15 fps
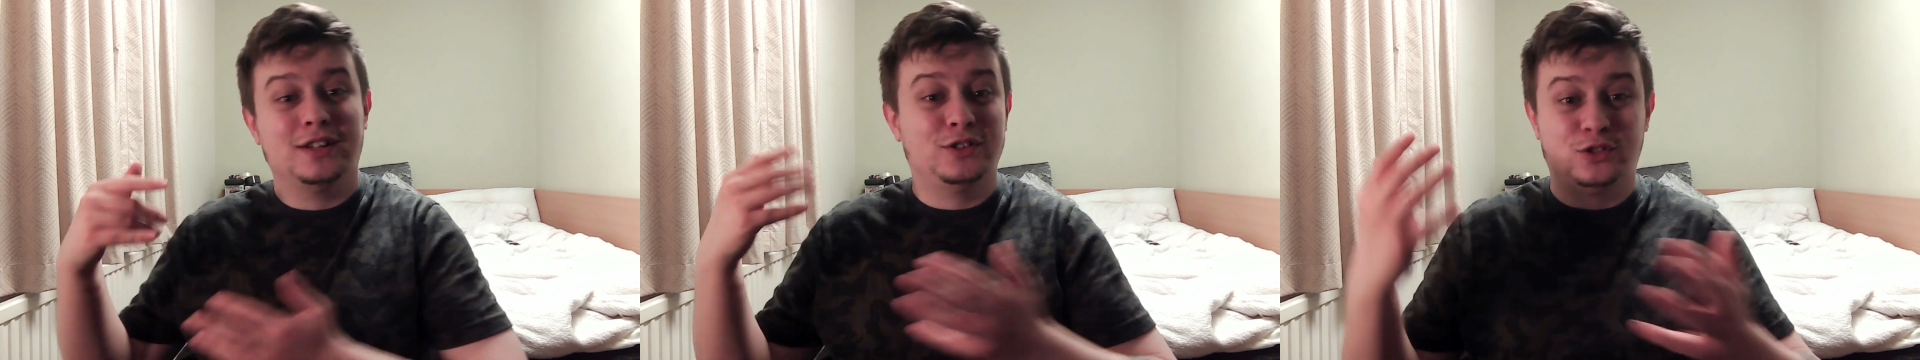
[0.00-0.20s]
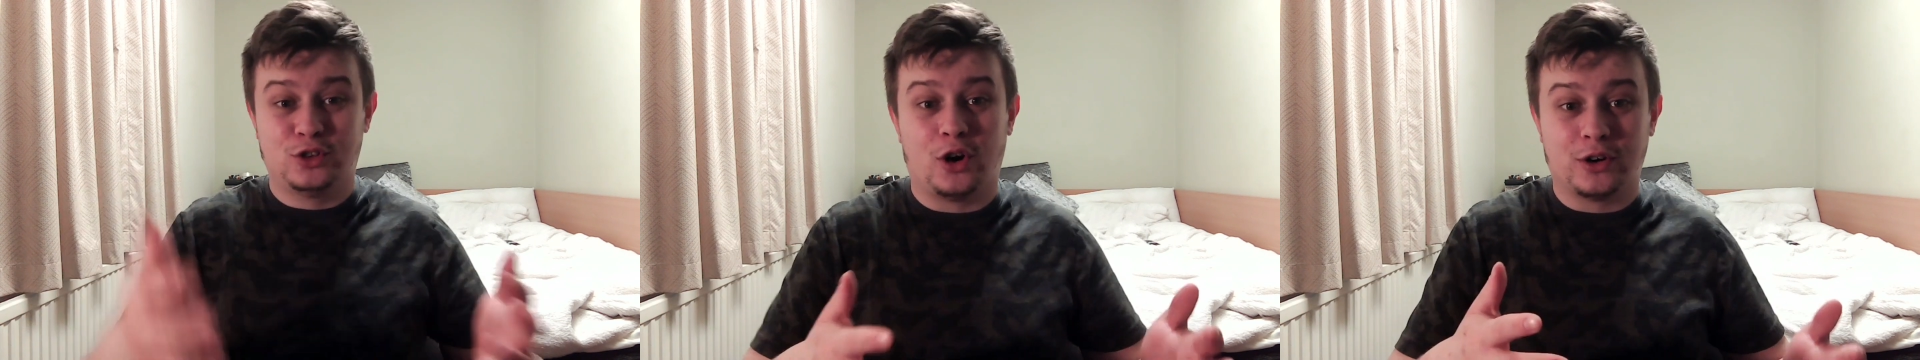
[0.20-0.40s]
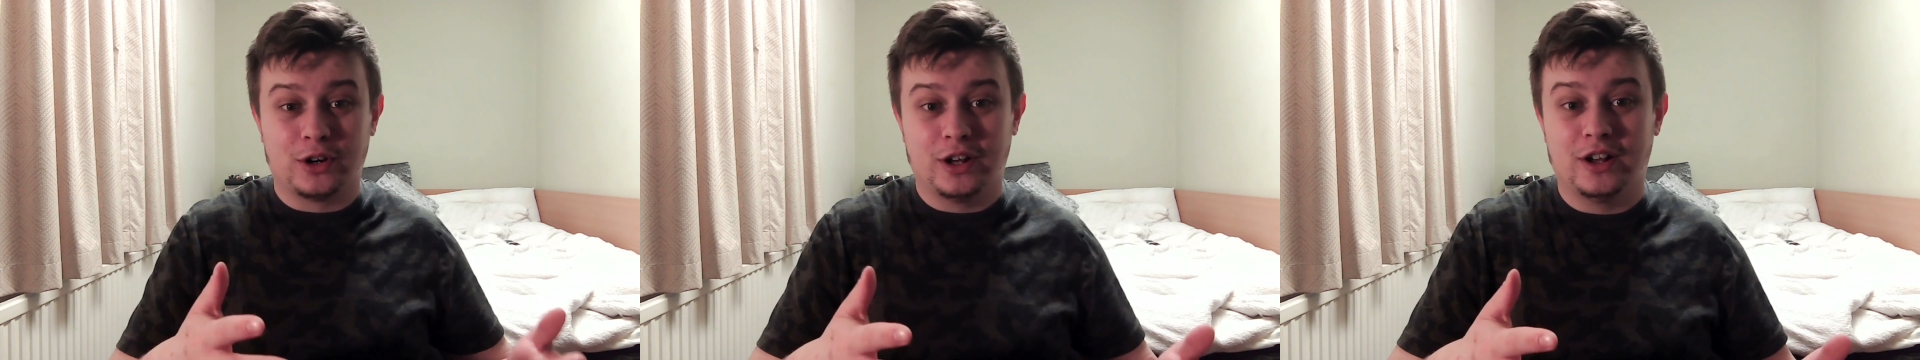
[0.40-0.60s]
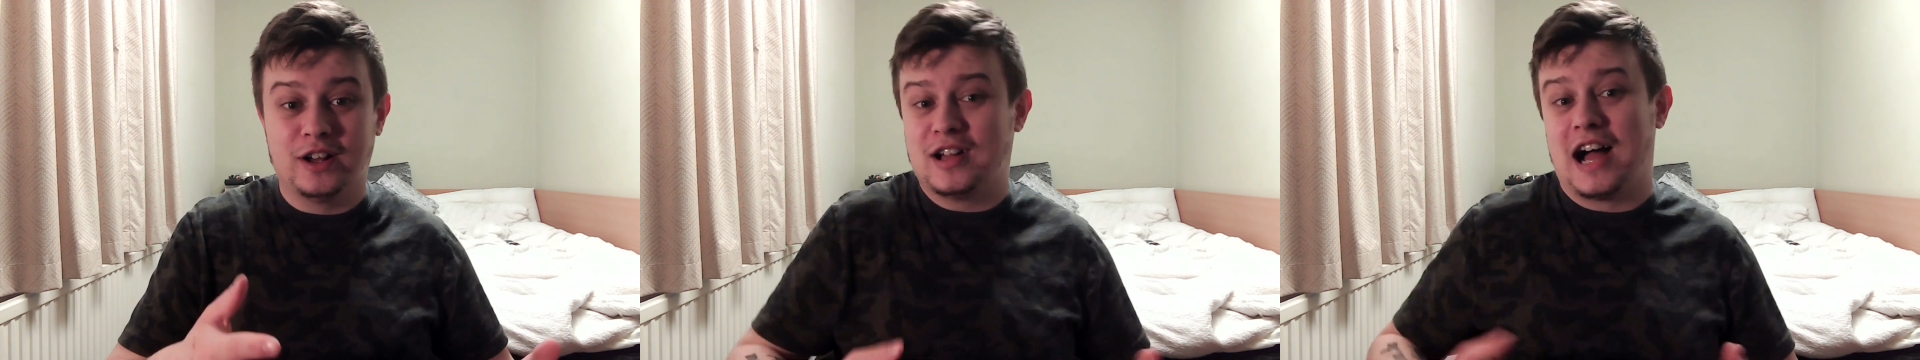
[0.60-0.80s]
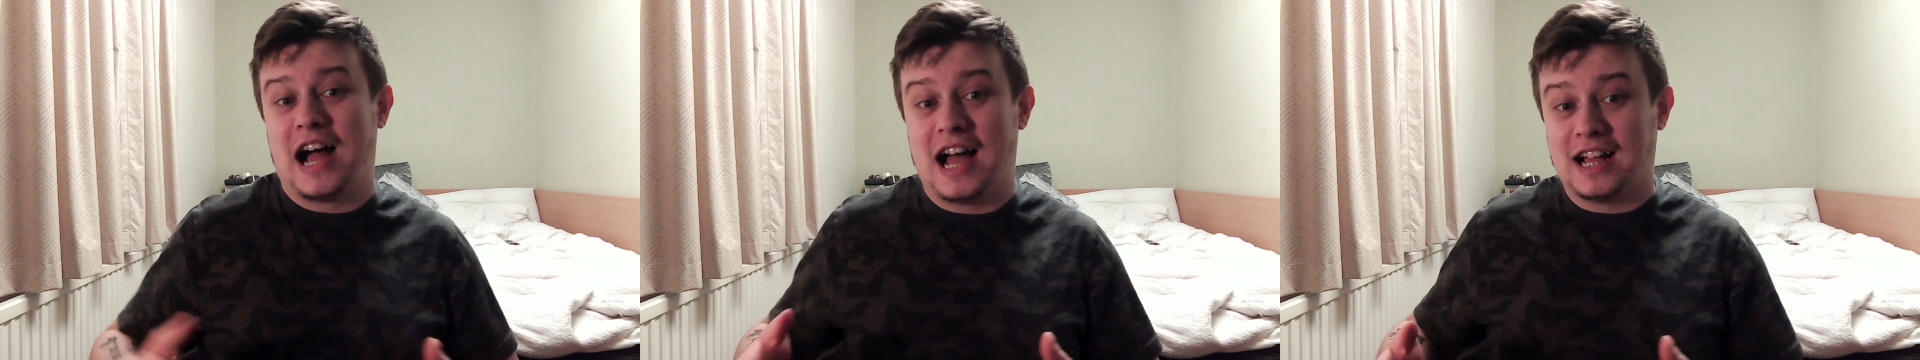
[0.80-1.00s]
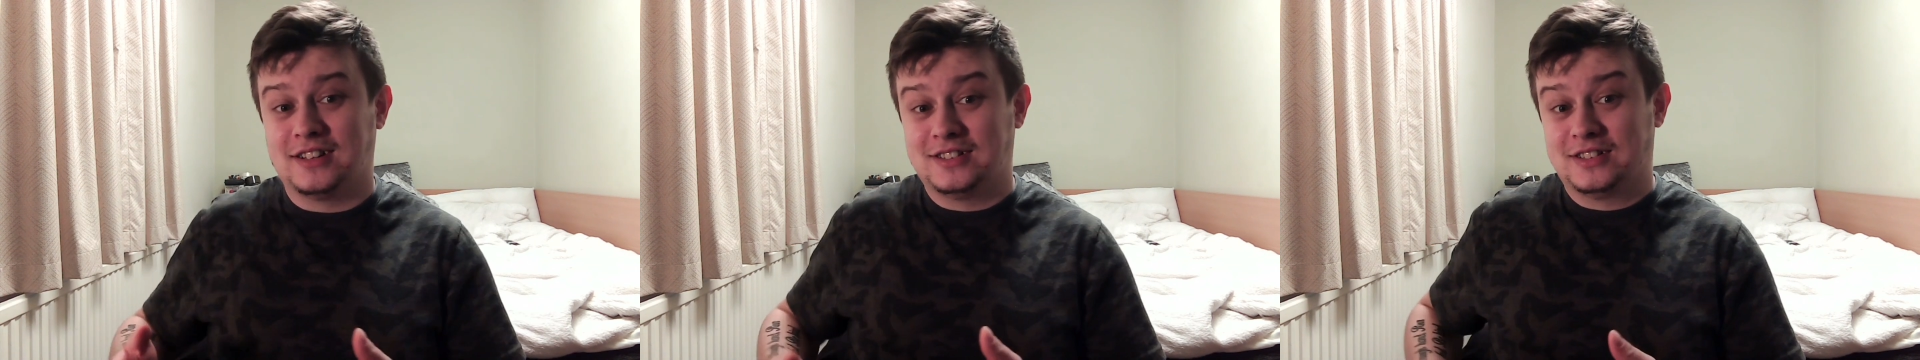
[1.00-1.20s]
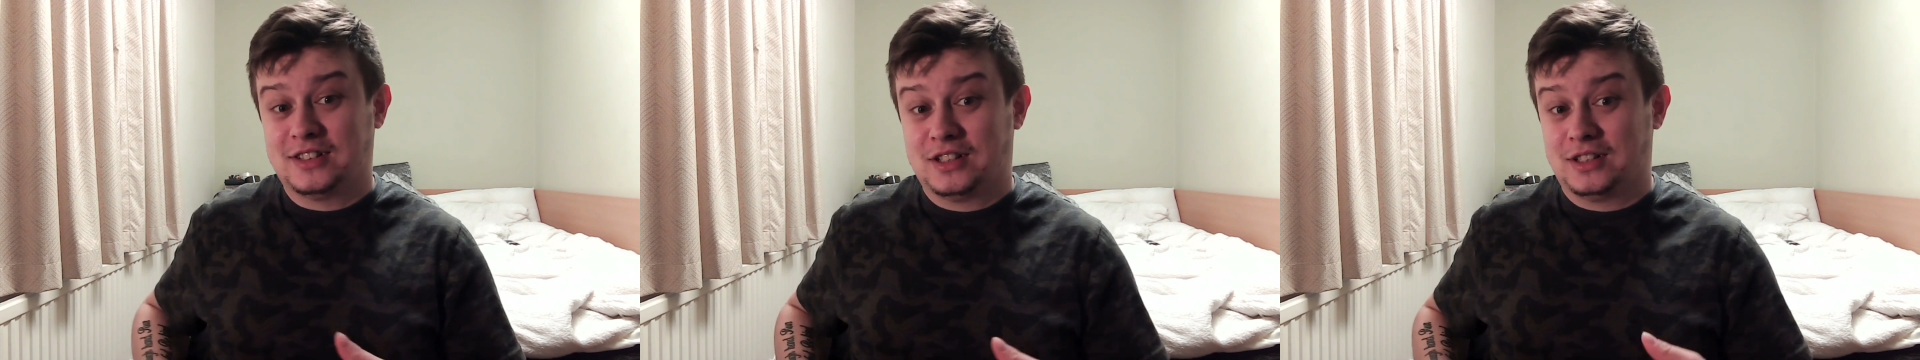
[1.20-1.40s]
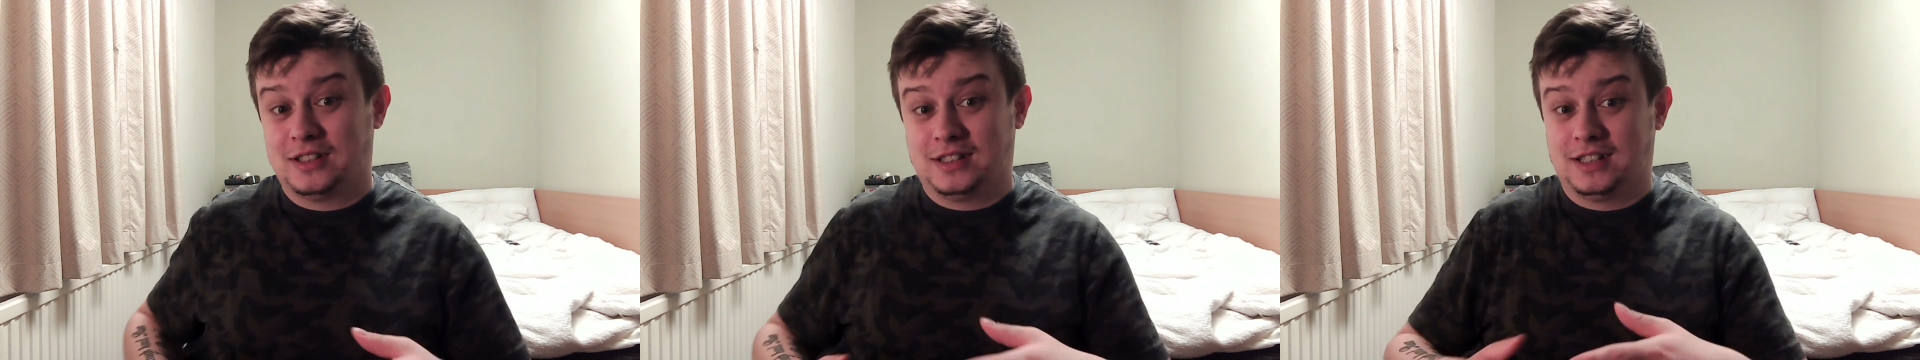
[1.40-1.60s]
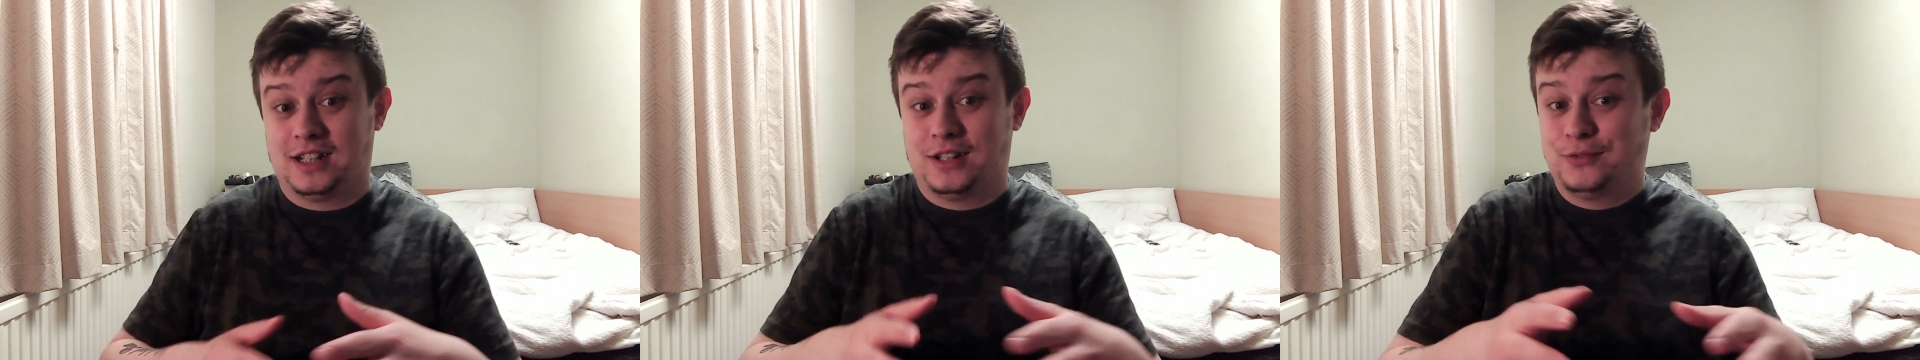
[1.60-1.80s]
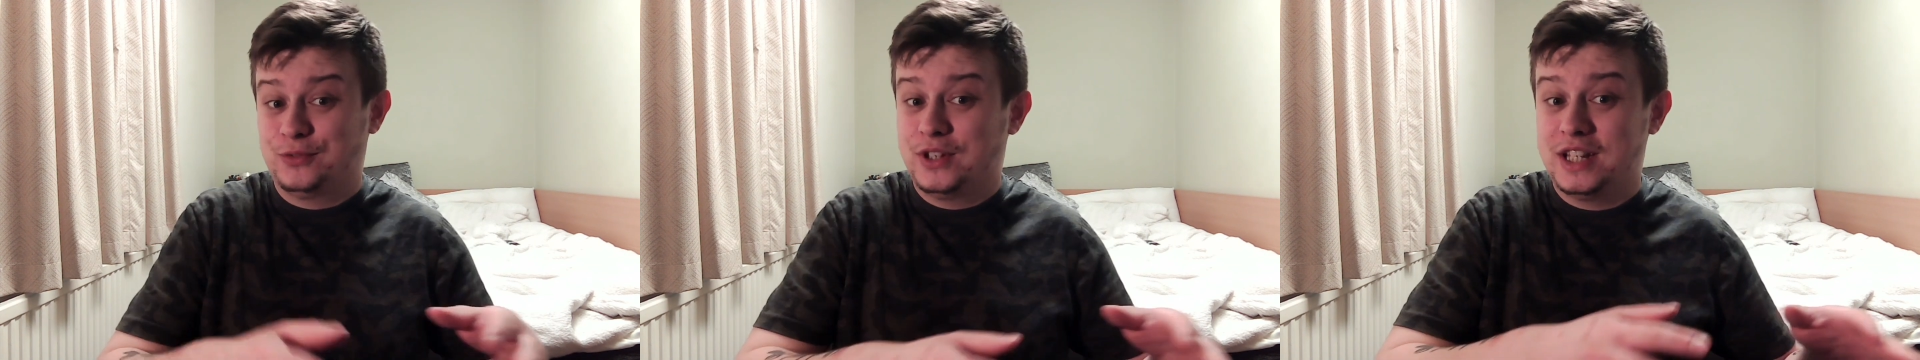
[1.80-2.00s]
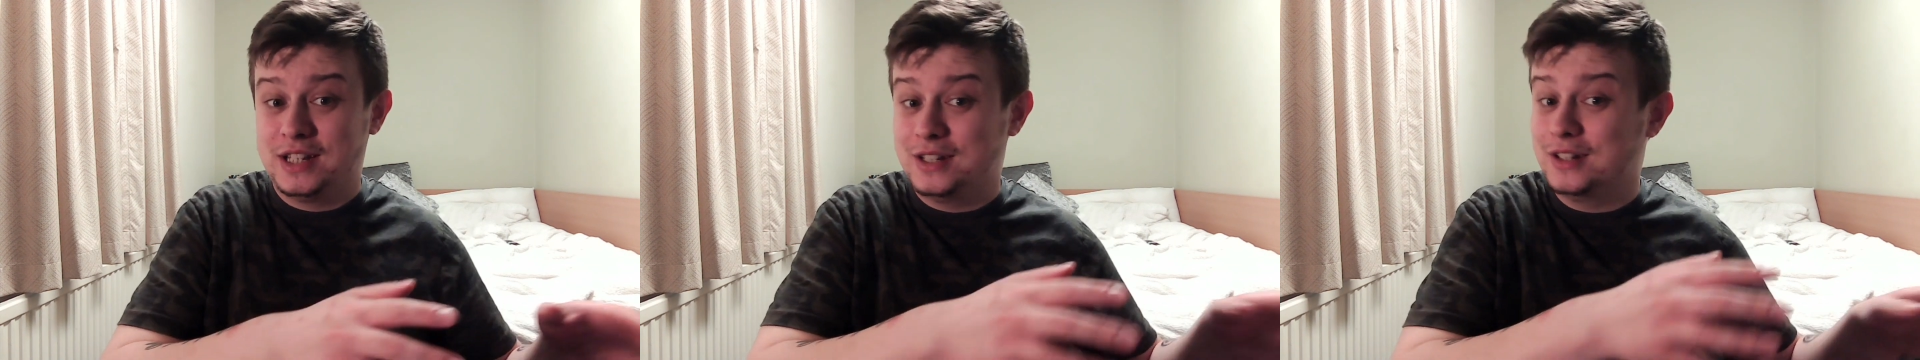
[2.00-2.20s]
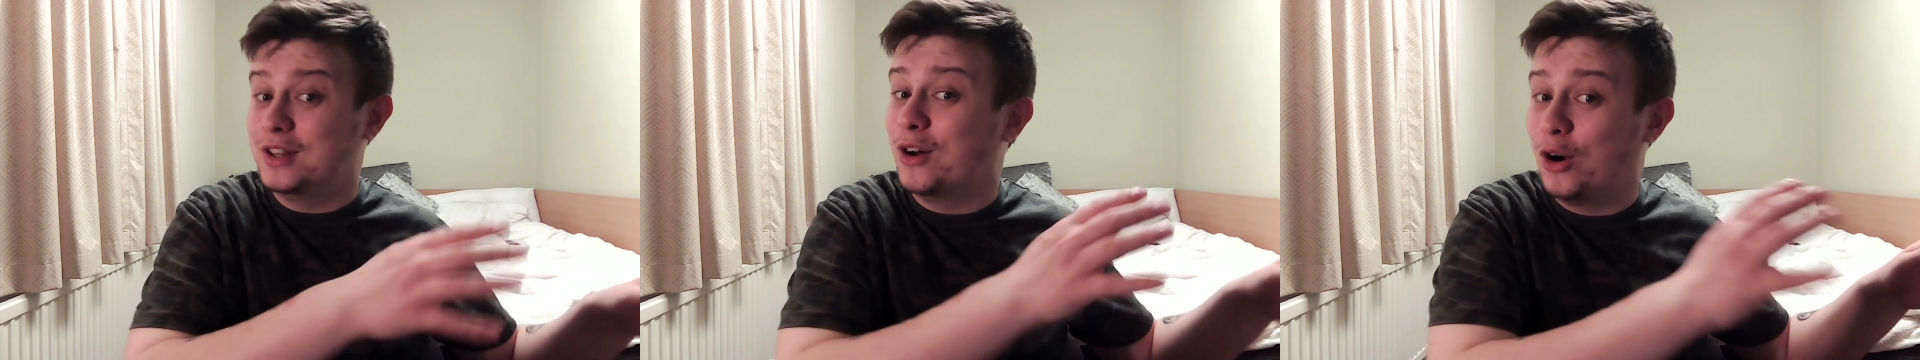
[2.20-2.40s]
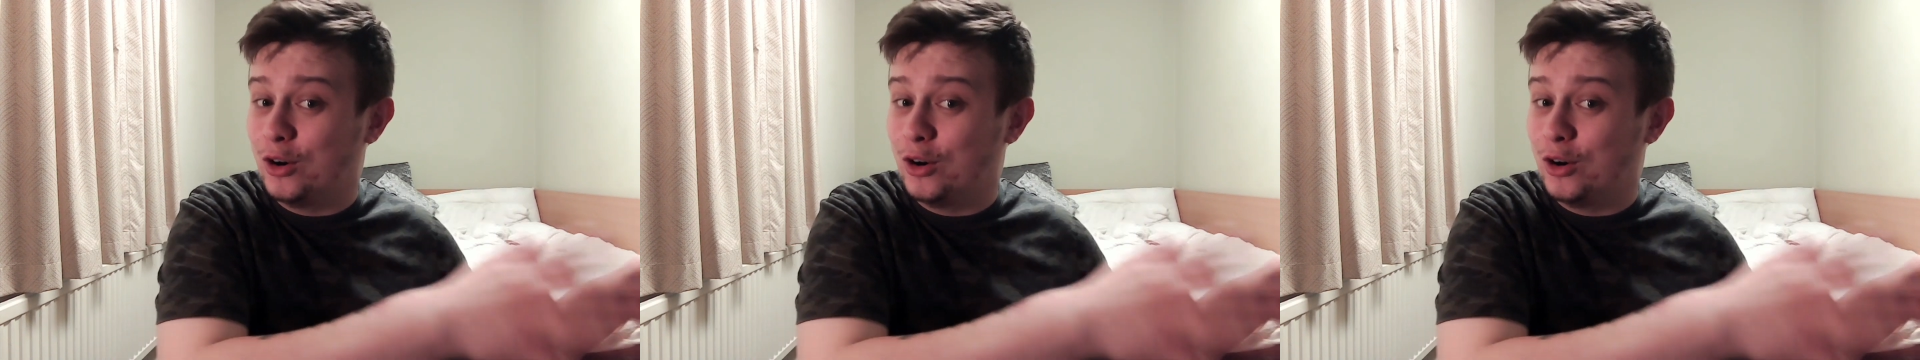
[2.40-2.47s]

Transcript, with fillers: Donna and the